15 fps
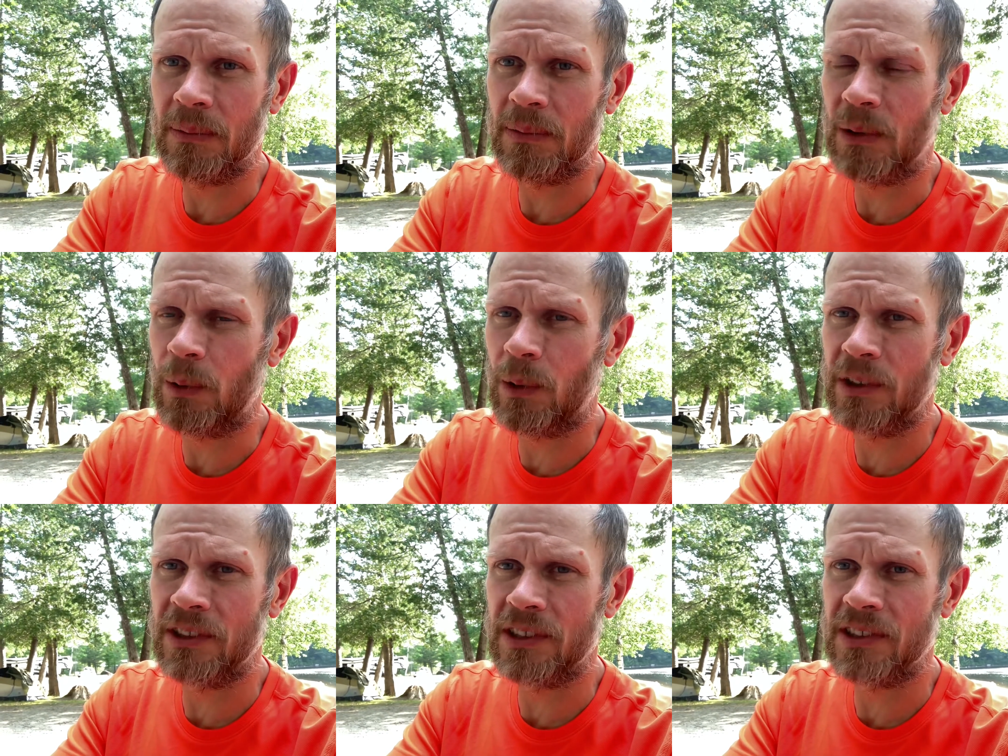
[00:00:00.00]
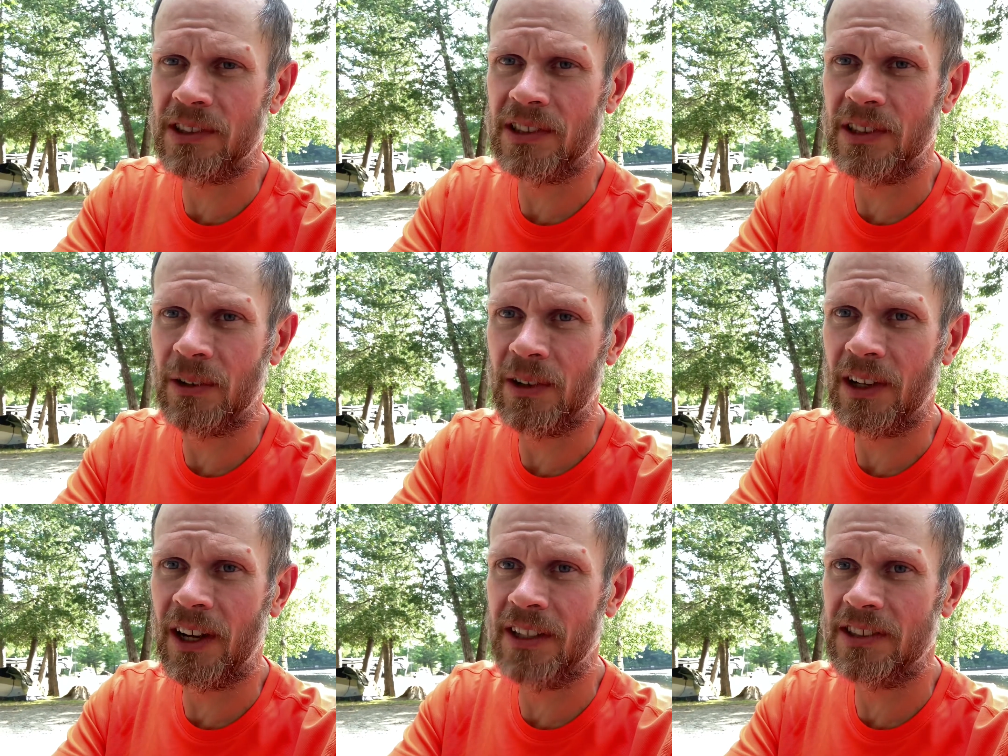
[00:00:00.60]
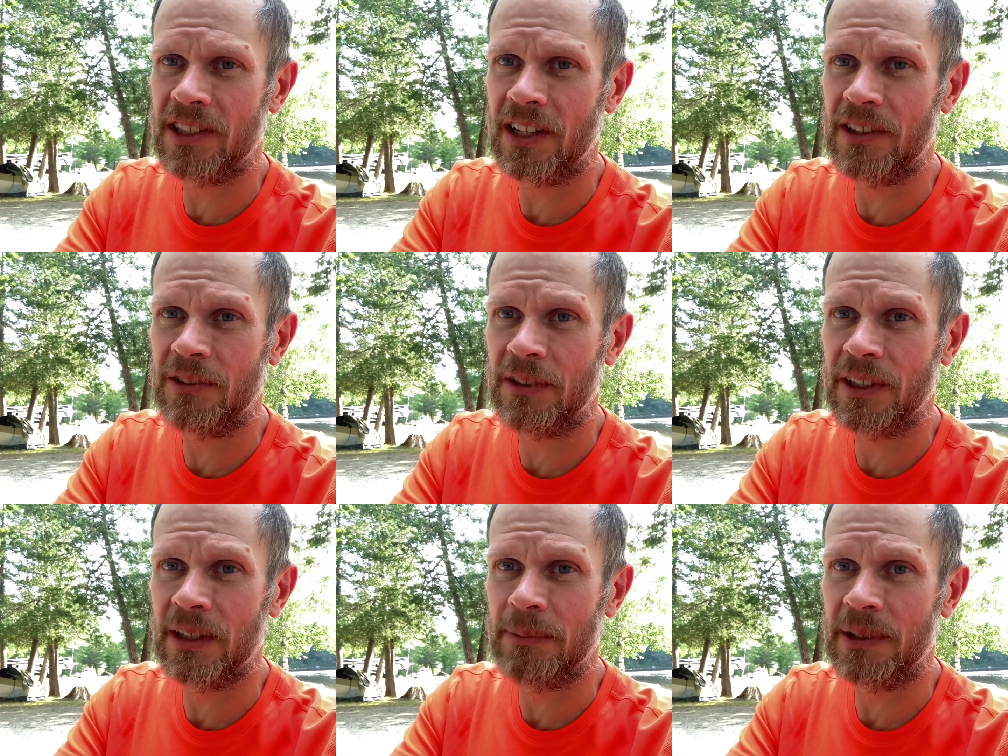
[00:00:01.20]
gorgeous, God's
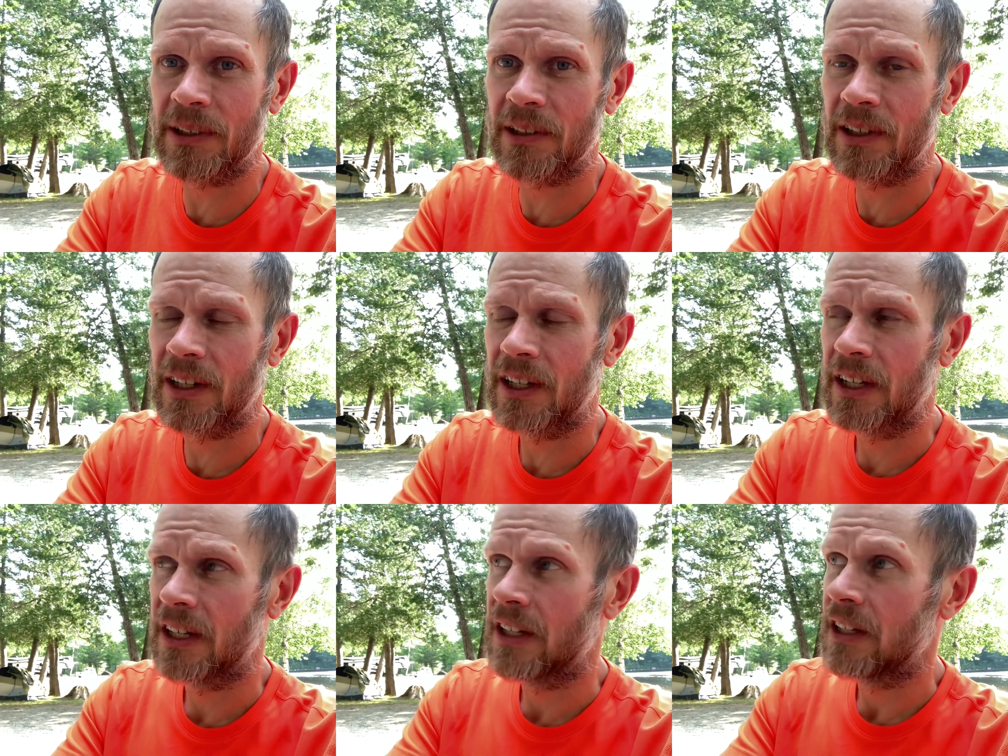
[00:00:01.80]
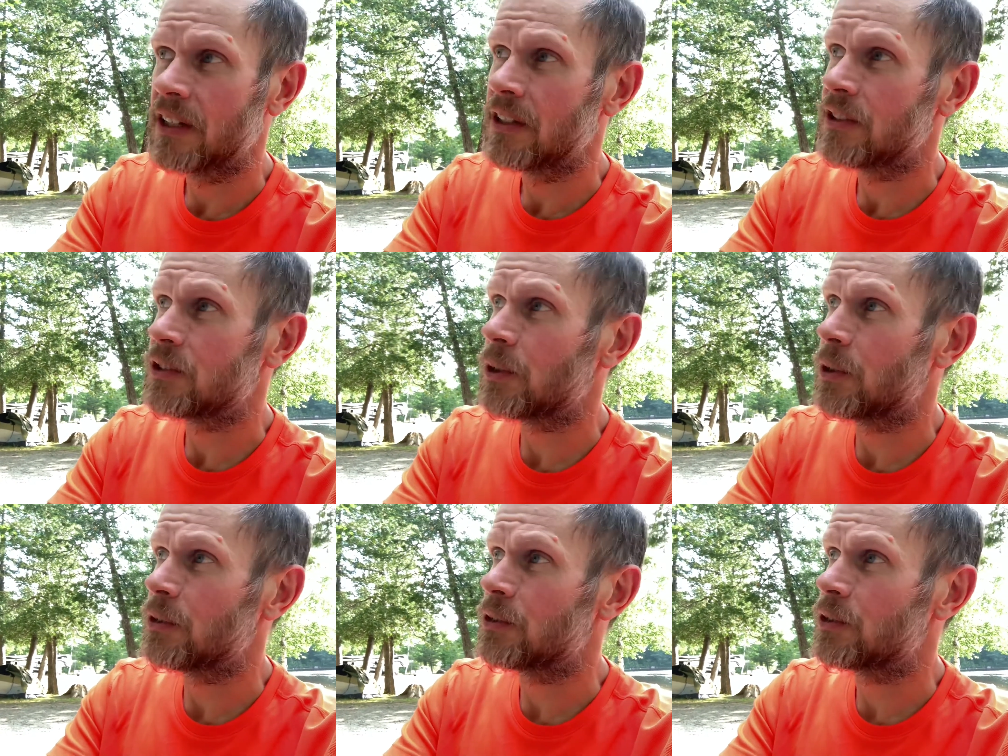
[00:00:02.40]
country up here. So